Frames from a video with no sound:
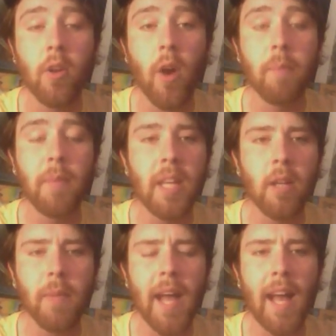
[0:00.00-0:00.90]
I
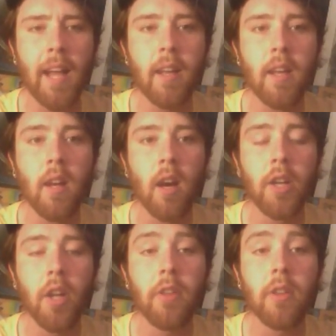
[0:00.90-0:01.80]
peel back
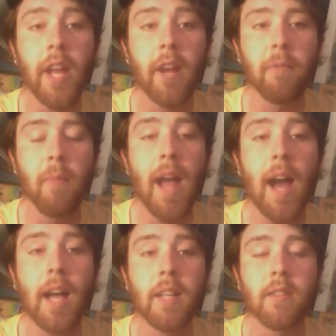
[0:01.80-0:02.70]
another layer of my
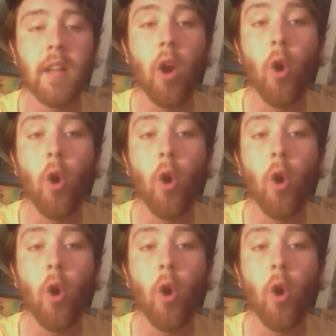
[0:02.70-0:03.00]
eyes and I